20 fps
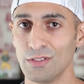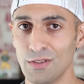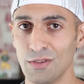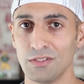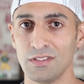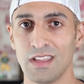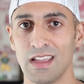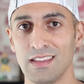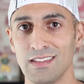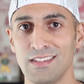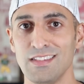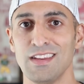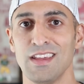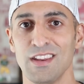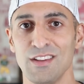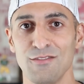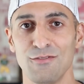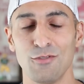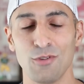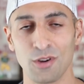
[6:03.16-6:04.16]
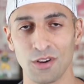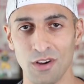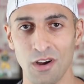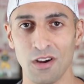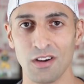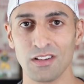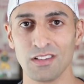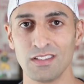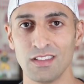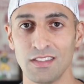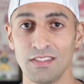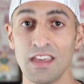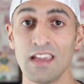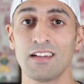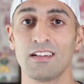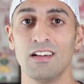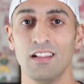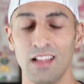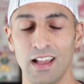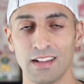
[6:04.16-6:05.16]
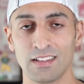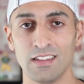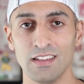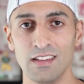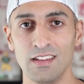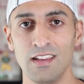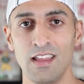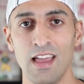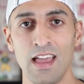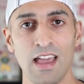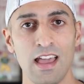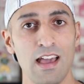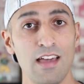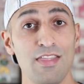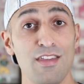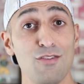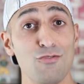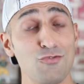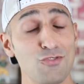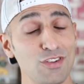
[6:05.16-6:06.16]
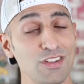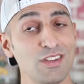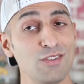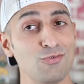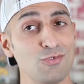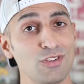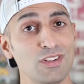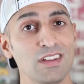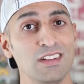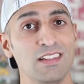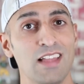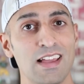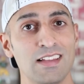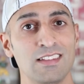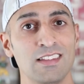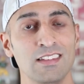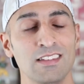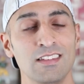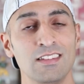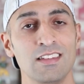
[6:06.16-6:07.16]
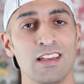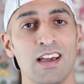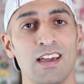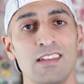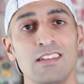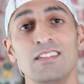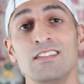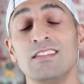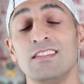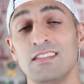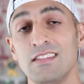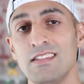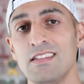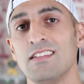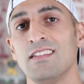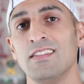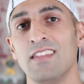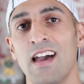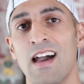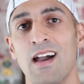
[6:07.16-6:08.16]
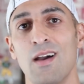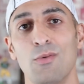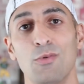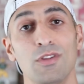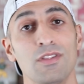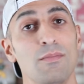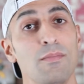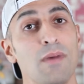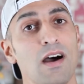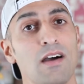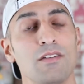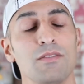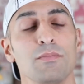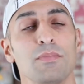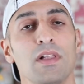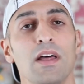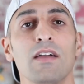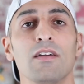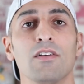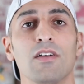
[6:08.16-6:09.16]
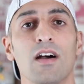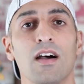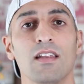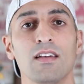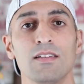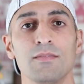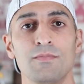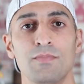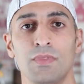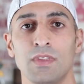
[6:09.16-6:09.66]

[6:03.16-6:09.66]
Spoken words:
those 1984 cards that they collected, and they really, really like the design and seeing that with a modern player on it.